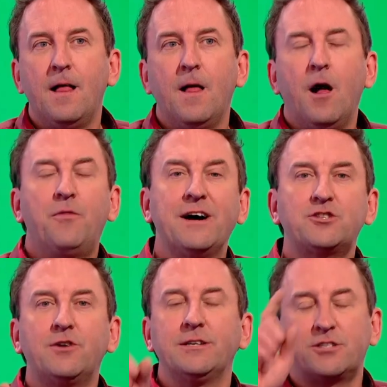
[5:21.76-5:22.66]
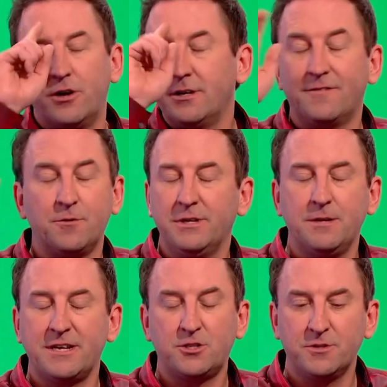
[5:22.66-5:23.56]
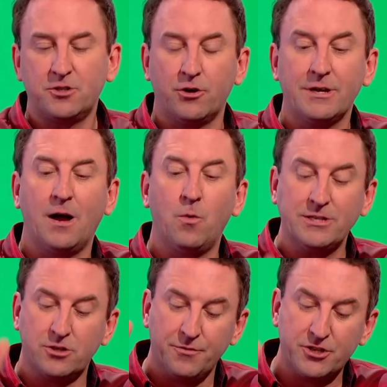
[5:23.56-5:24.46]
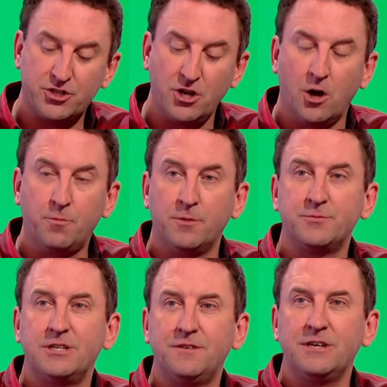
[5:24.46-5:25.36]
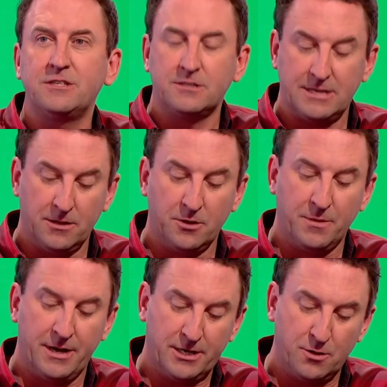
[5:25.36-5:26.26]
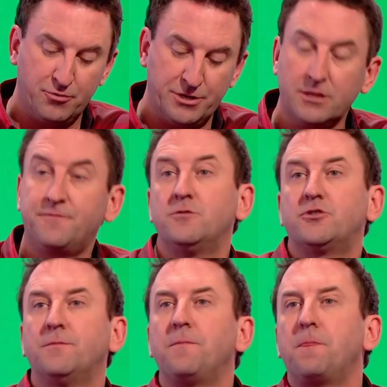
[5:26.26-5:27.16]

Oh, that's right. Sorry, I've completely messed up the story. I went on the show, Pump TV, to tell them that I could predict the future.